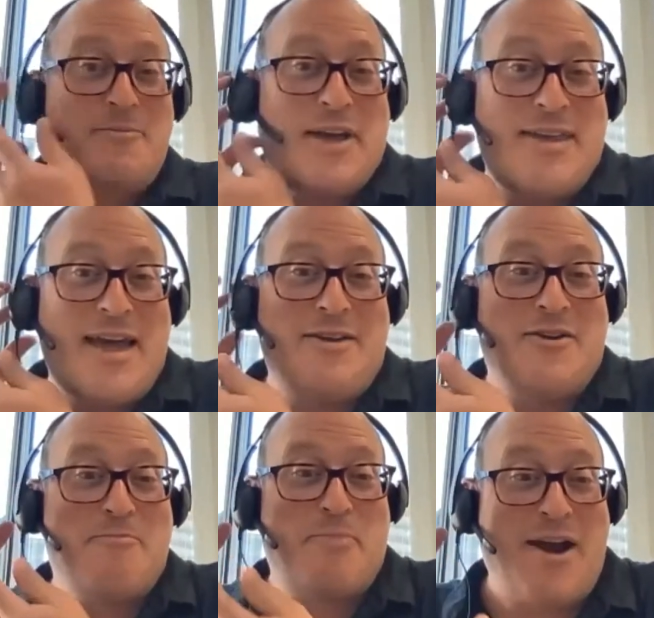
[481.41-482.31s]
But yet
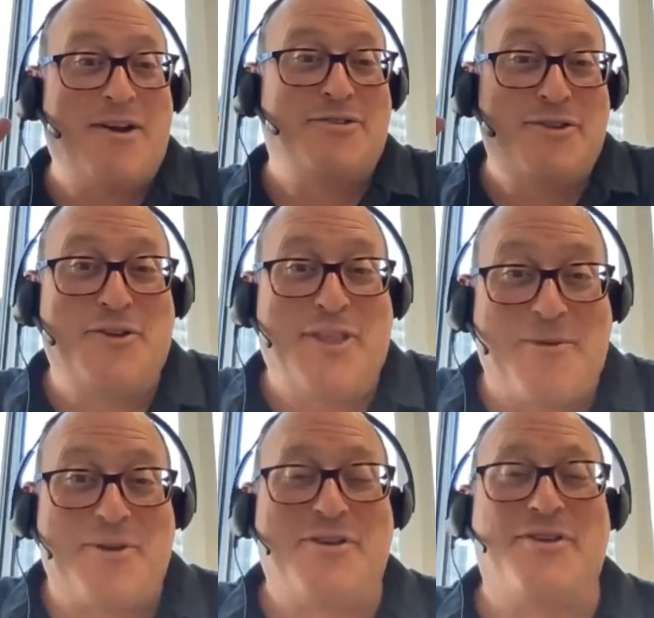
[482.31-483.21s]
you're embarrassed to do
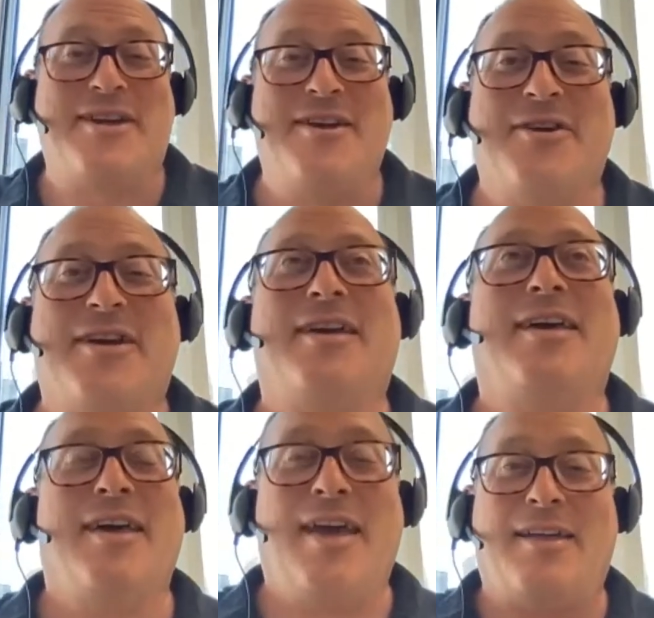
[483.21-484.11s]
that with your hearing.
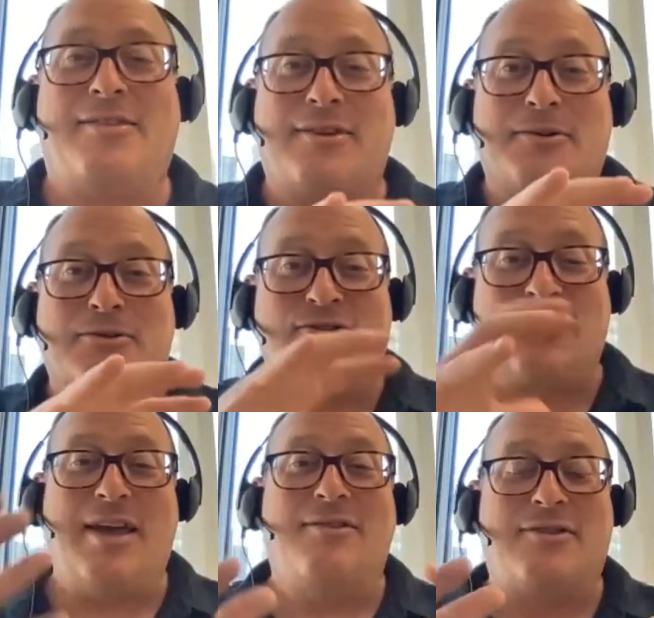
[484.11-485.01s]
And so
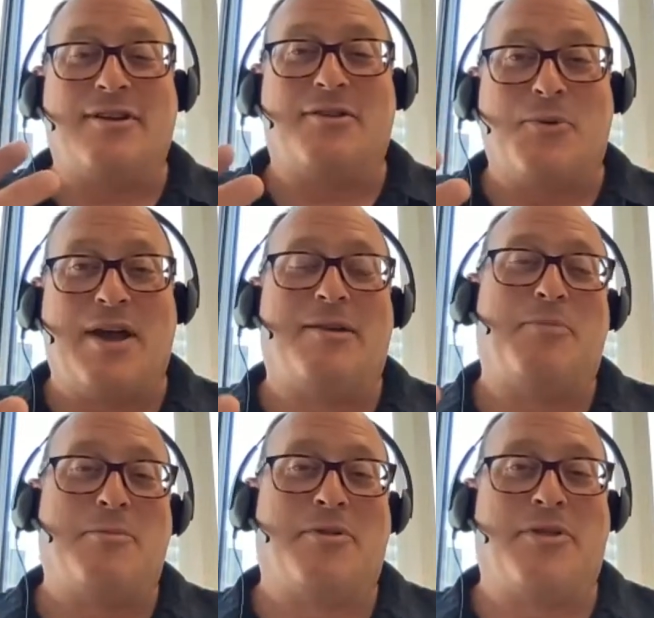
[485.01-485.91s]
changing the way
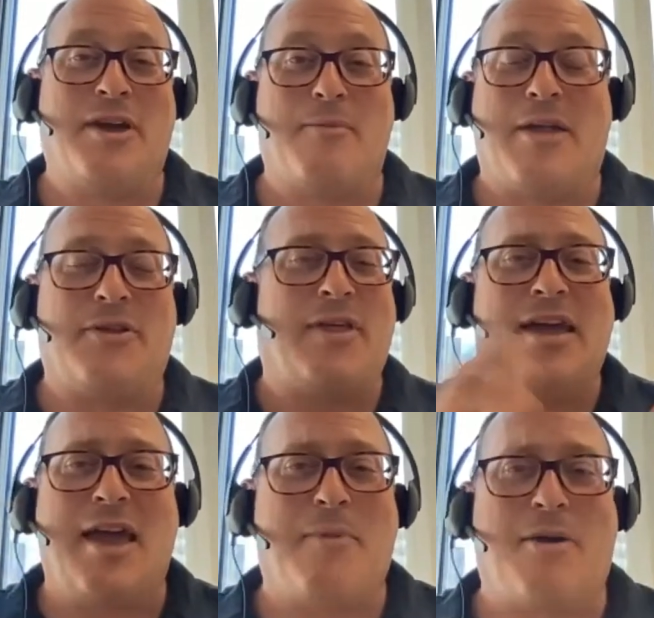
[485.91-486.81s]
people think about that,
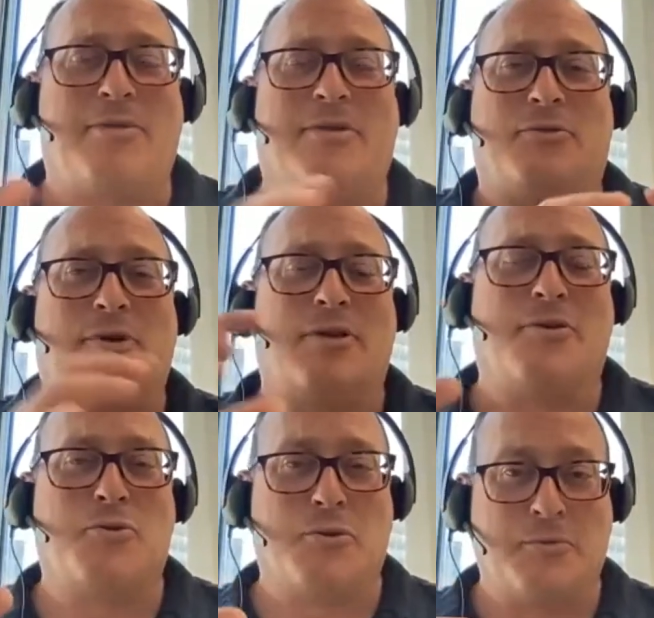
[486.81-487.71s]
they came out with this really
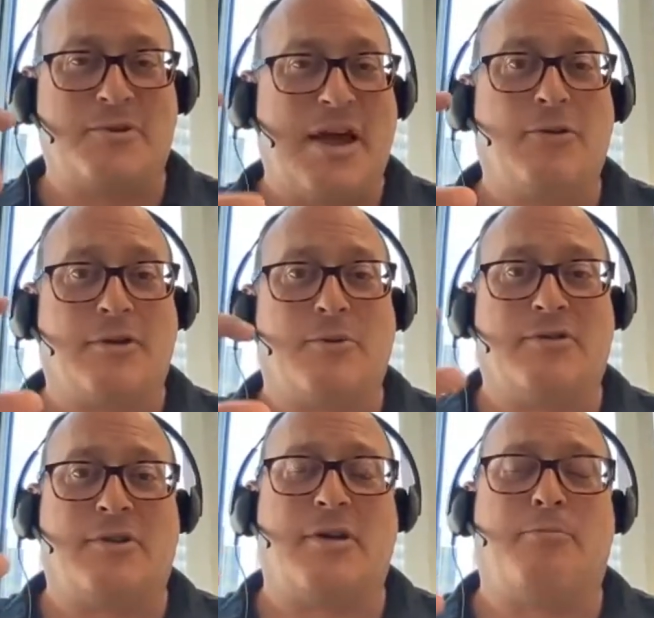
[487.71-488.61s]
cool, Delta
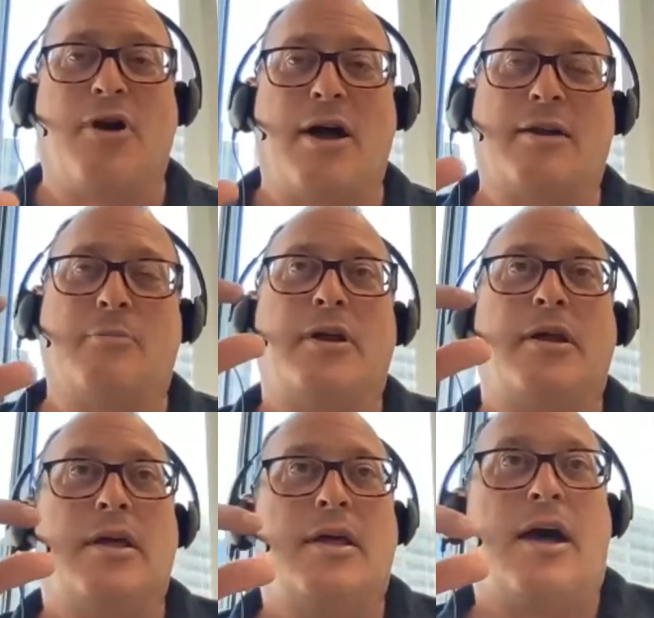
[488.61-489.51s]
was the product, but
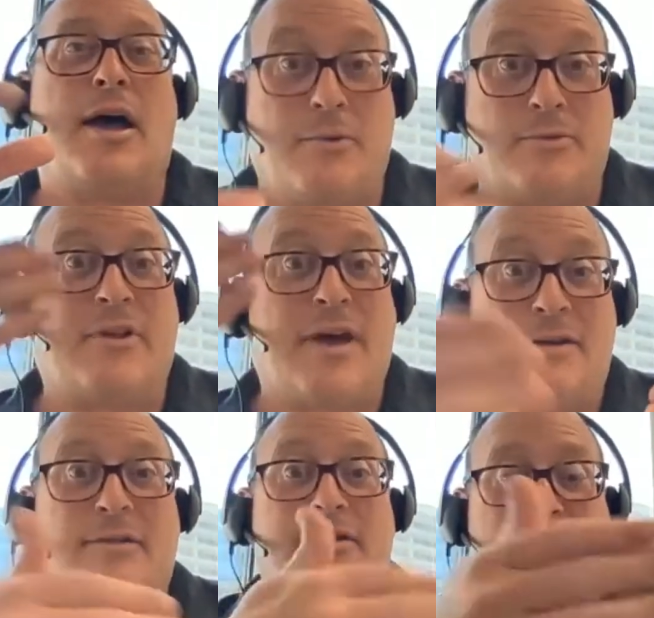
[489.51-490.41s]
it was
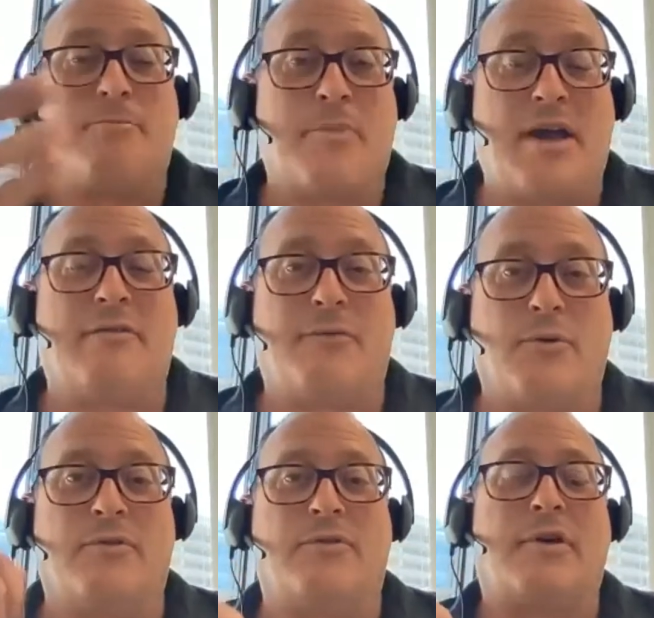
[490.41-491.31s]
tied to these deep
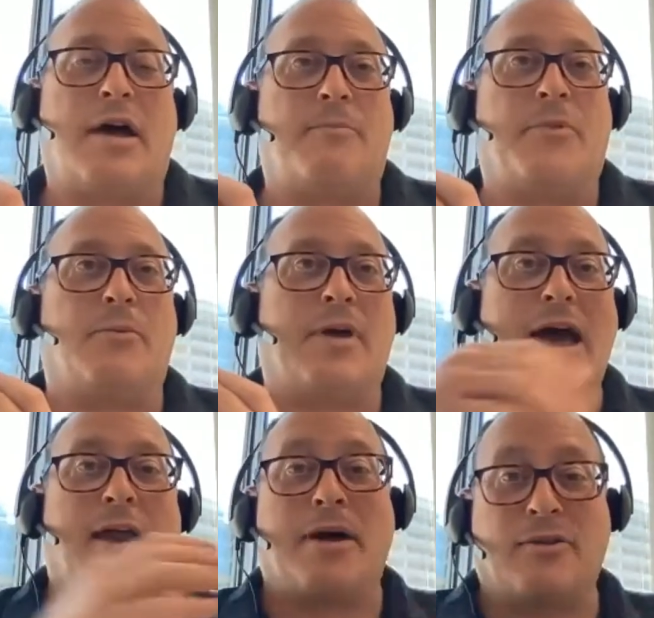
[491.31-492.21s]
metaphors that we
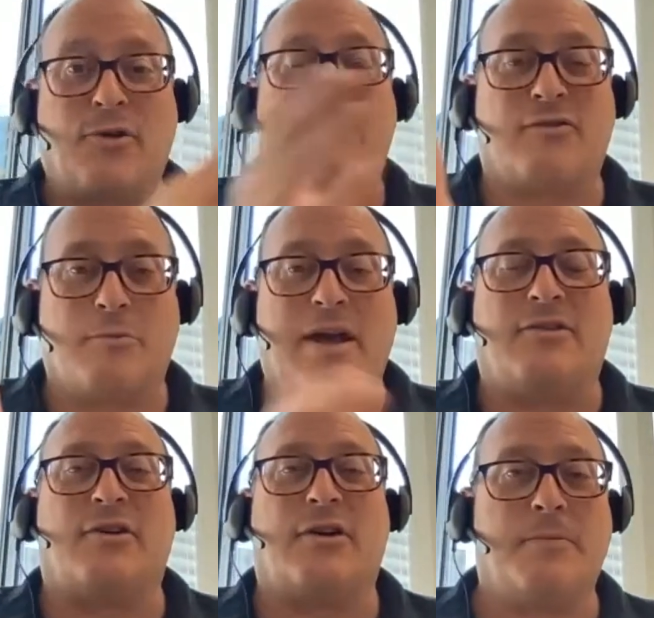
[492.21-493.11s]
had about
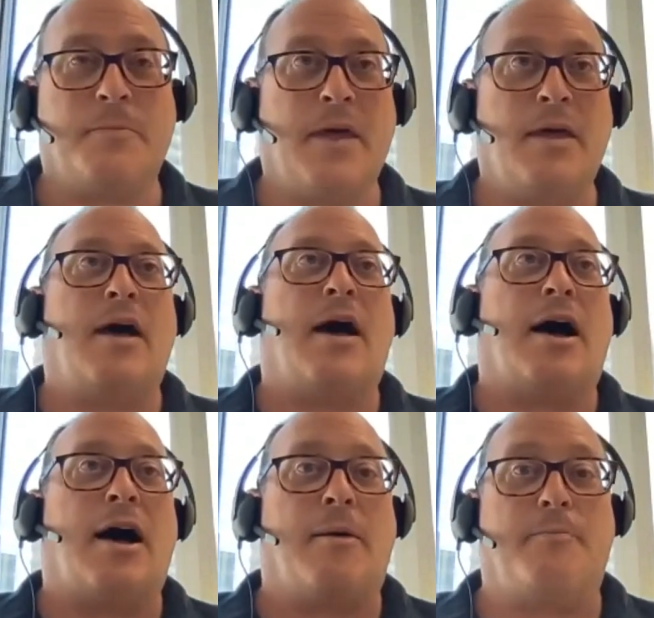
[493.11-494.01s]
transformation
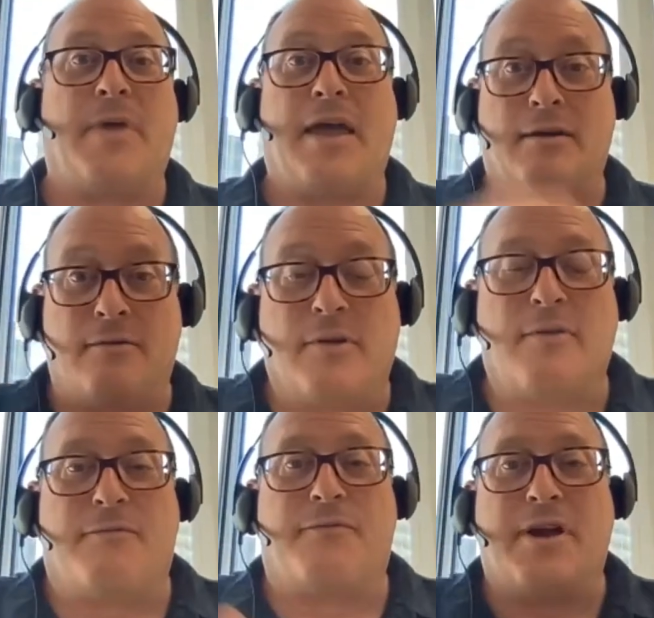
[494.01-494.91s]
and
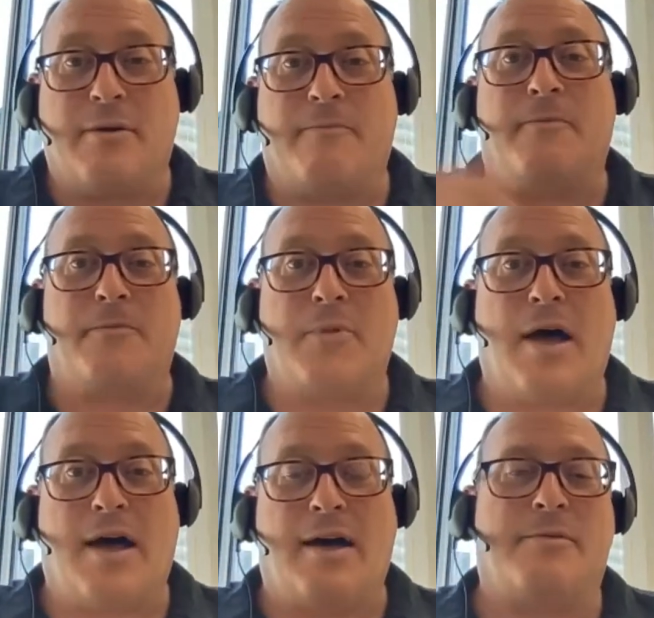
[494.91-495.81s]
freedom
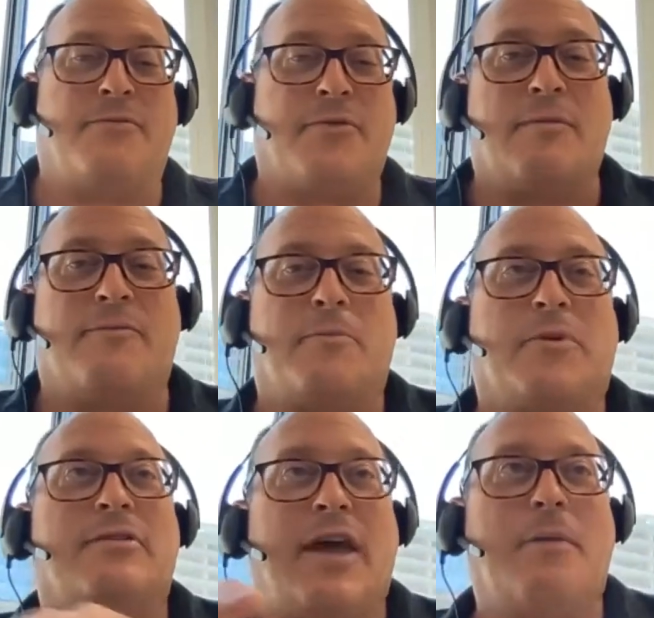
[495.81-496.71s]
from
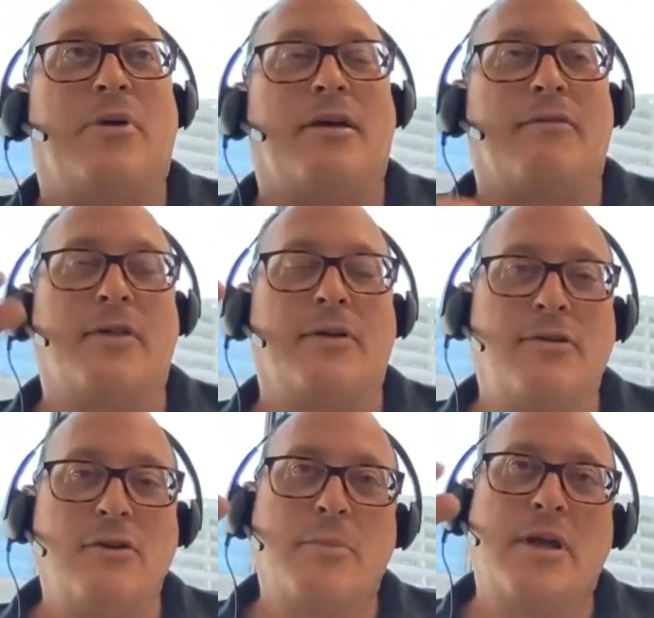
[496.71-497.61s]
containment and everything too.